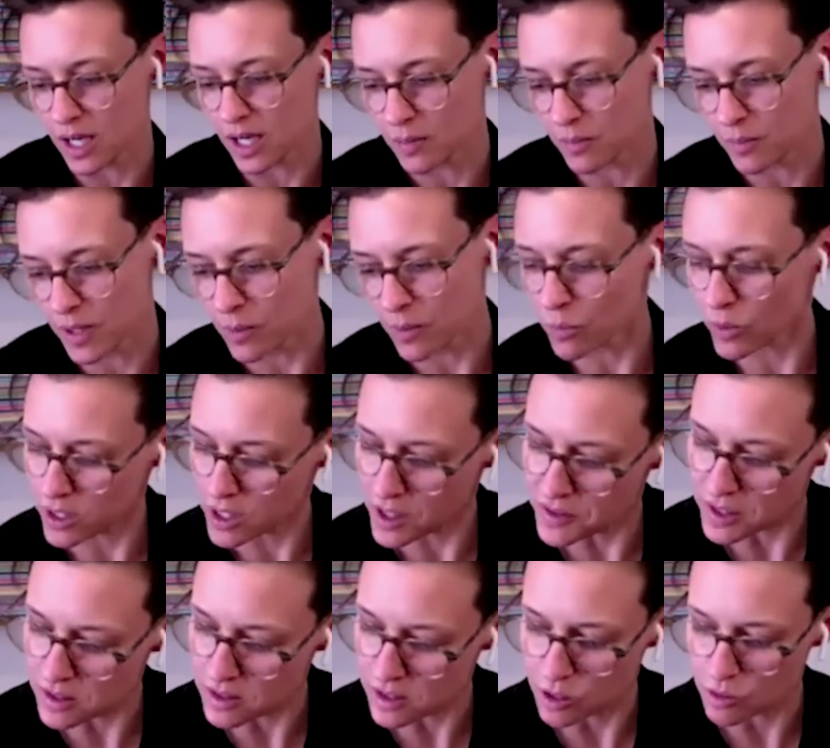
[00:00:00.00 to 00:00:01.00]
And
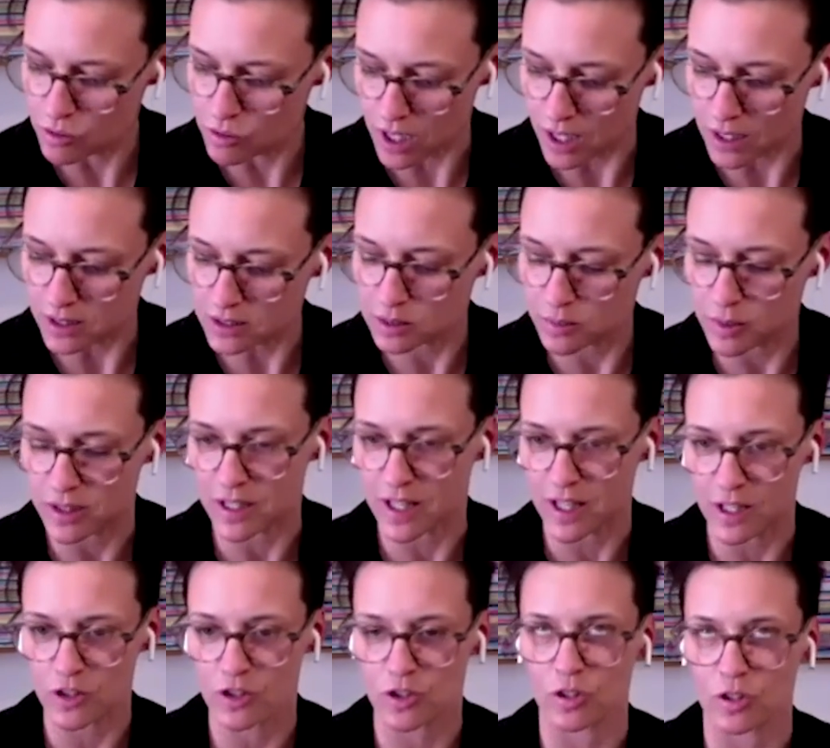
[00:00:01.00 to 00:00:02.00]
one of the things that you talked
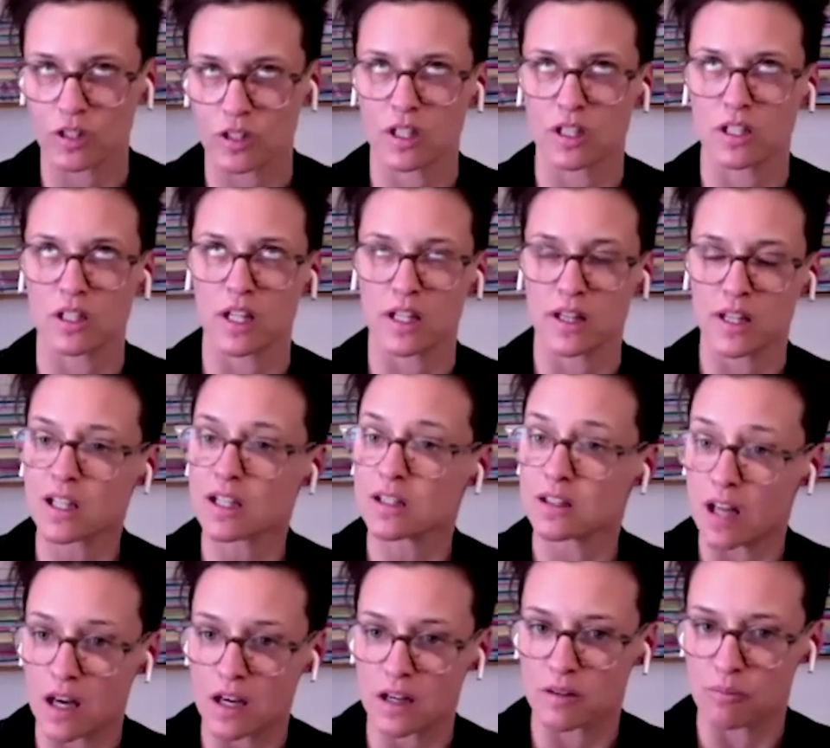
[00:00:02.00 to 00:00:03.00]
about actually that I
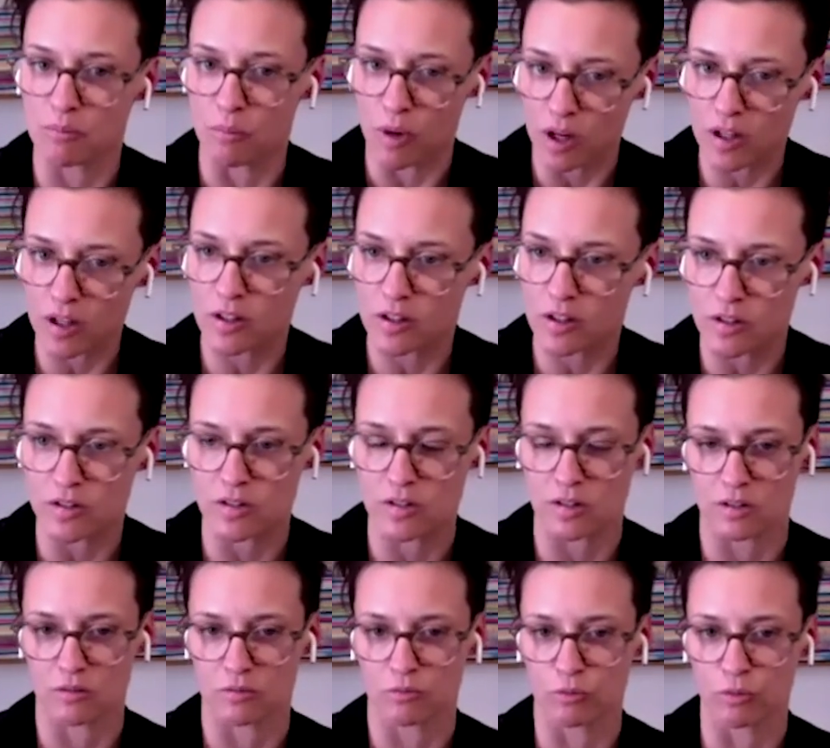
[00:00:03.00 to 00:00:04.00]
think a lot of
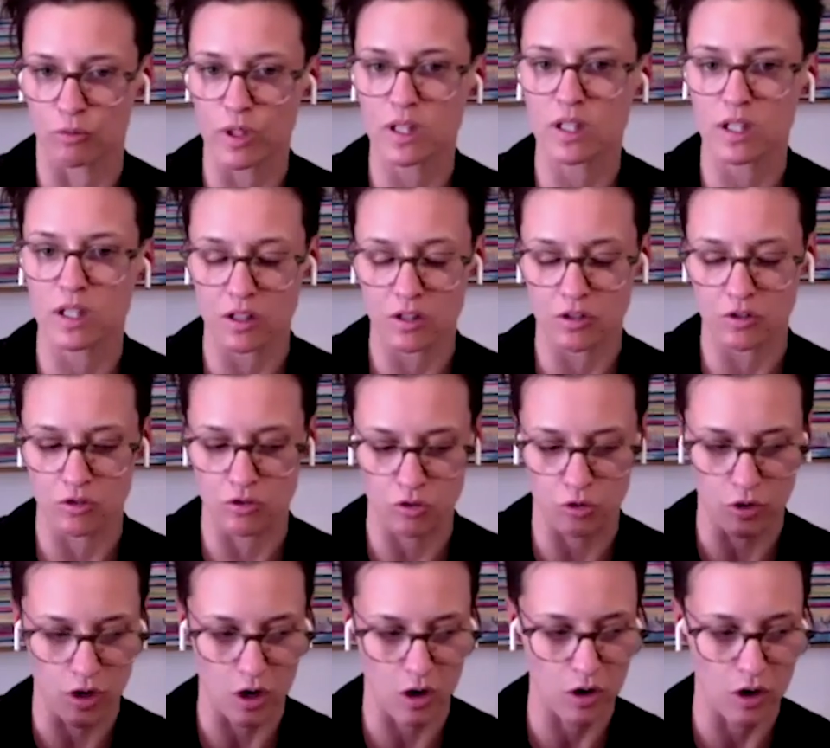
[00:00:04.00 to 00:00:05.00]
marketers really
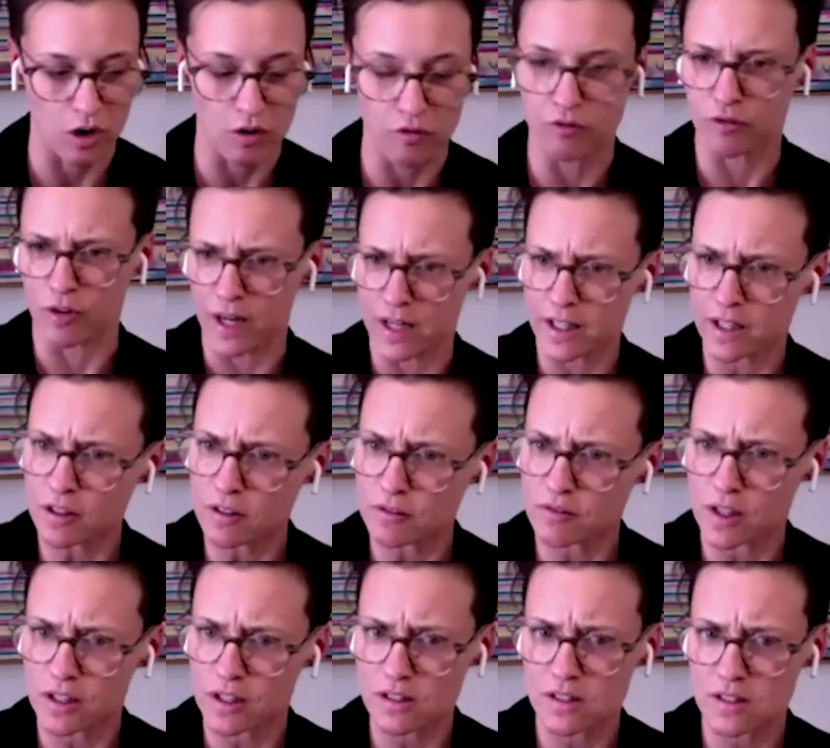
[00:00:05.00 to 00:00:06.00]
are afraid
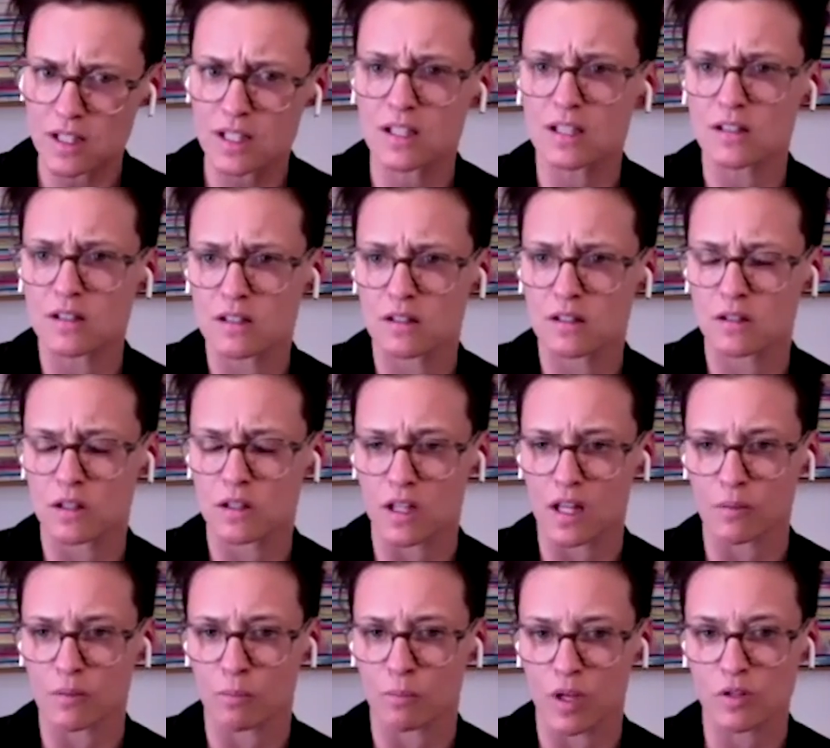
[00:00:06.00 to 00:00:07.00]
of, honestly, is
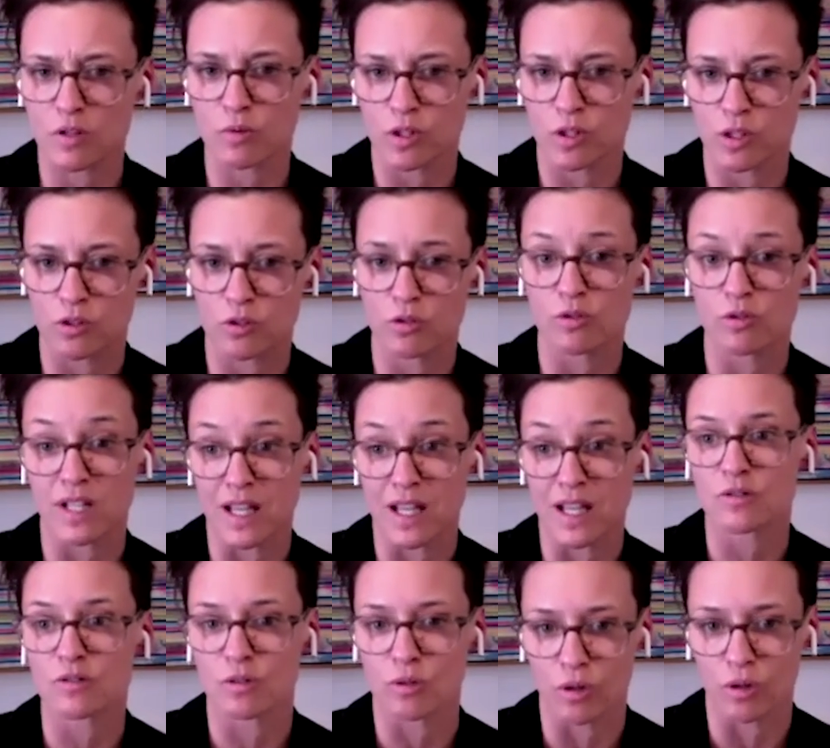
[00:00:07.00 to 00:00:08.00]
that buzzword you use,
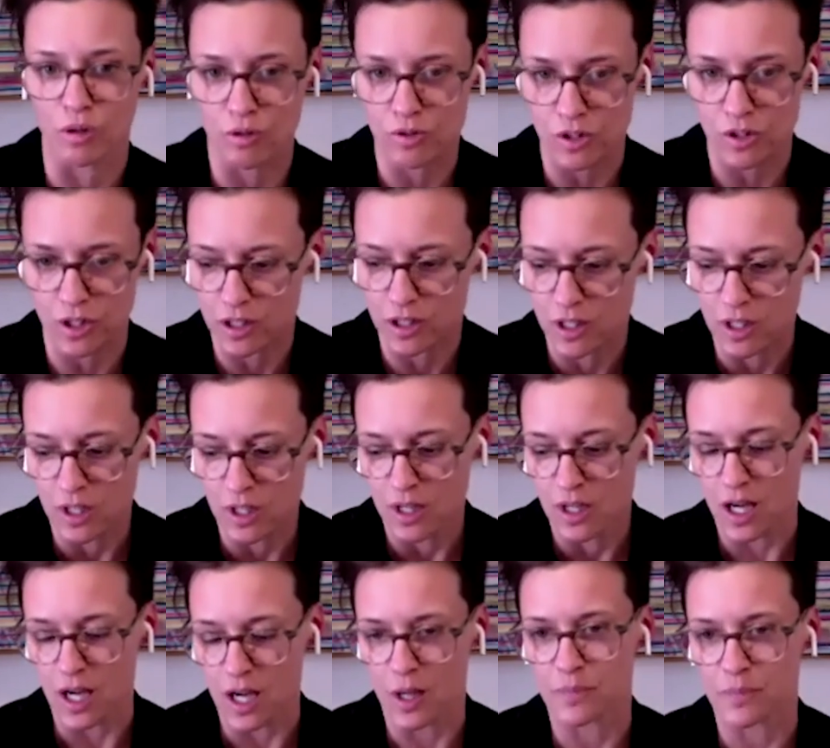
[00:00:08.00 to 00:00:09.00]
cancel culture.
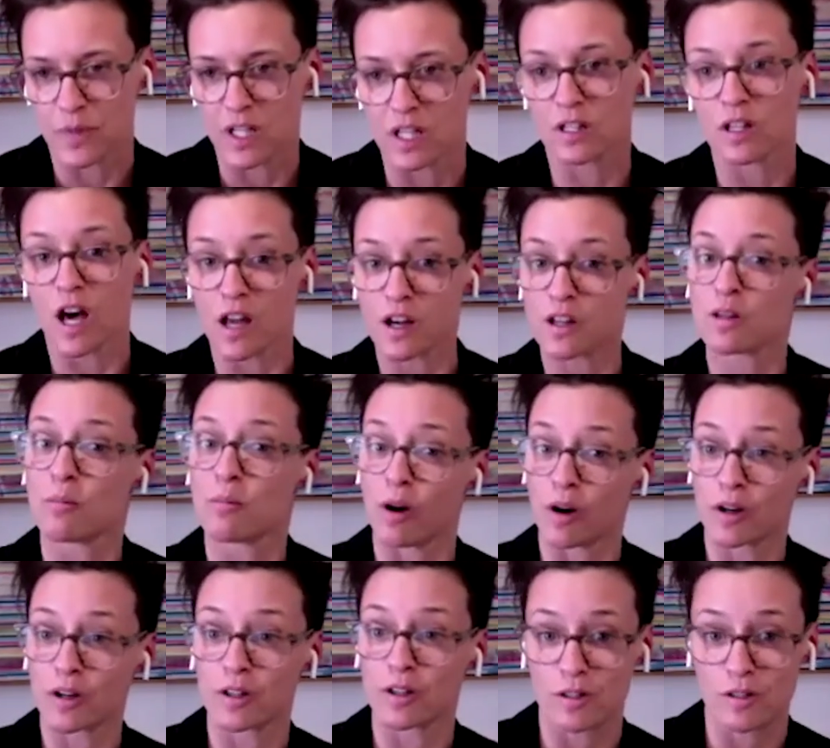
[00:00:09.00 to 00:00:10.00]
And a lot of
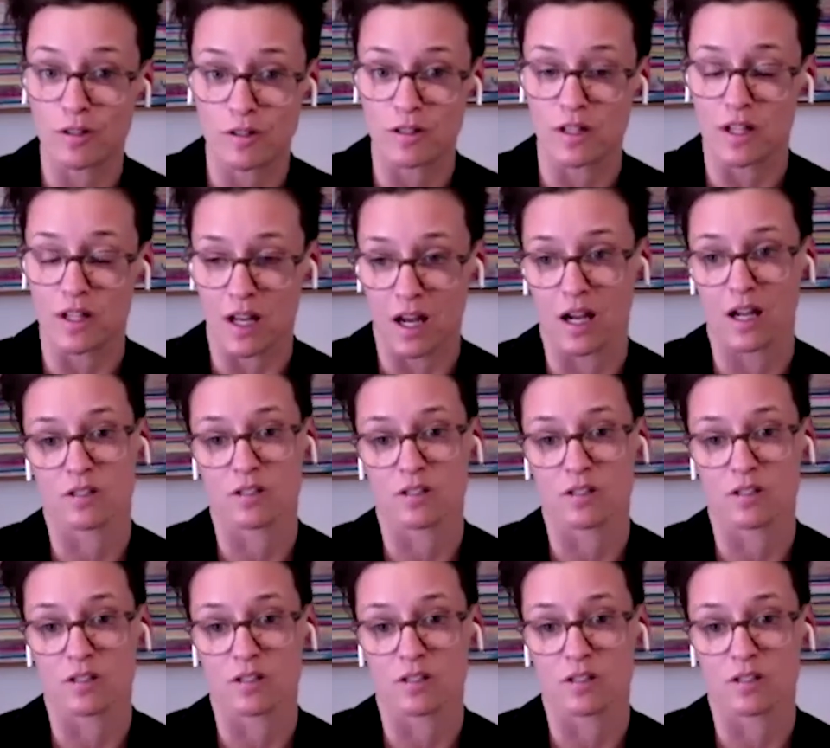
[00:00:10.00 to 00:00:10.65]
the marketers